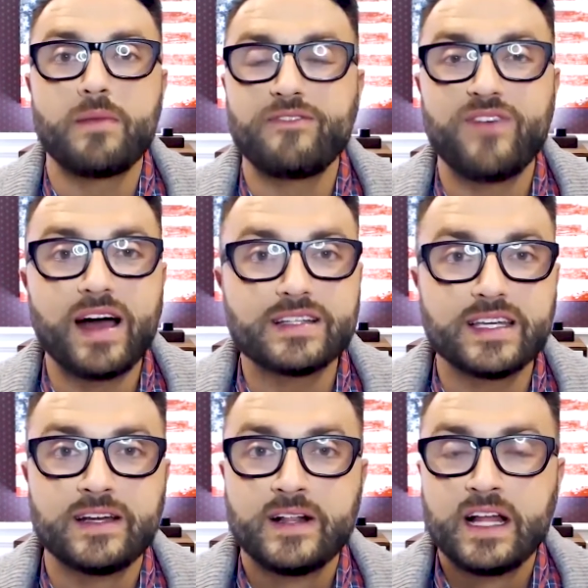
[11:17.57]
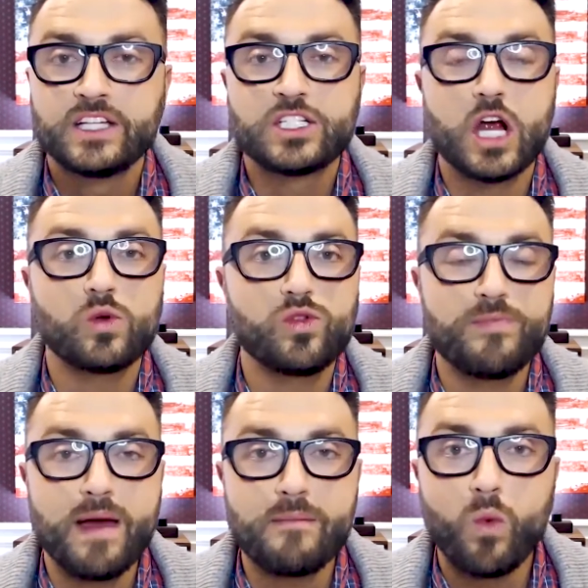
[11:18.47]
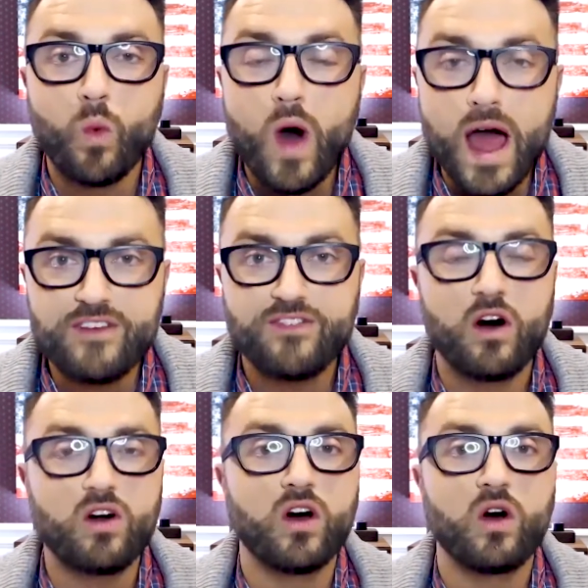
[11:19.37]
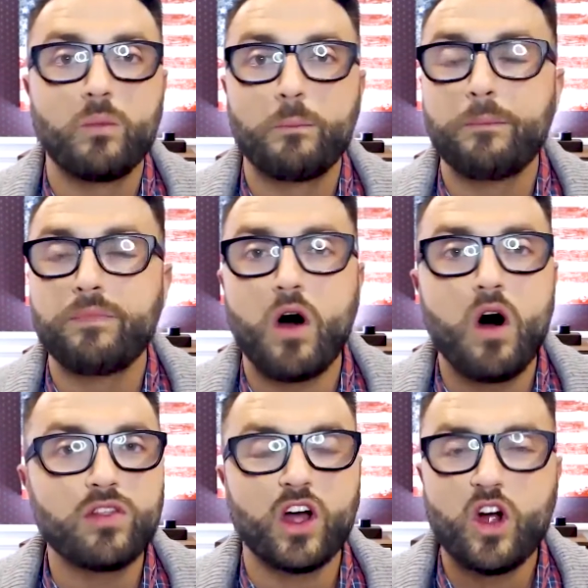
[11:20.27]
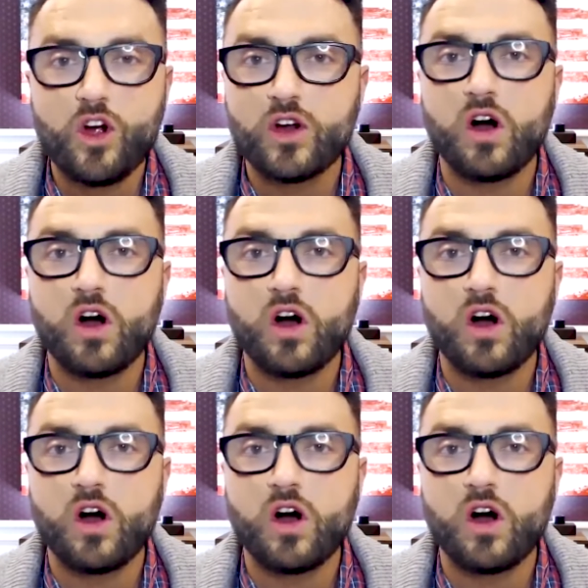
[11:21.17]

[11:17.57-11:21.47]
I finally shared with my wife all the hurt,